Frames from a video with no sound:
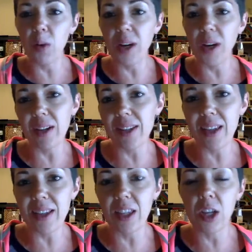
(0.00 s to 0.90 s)
what it
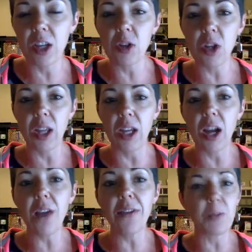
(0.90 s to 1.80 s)
says in the Coach Online
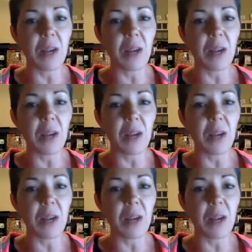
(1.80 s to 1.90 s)
office,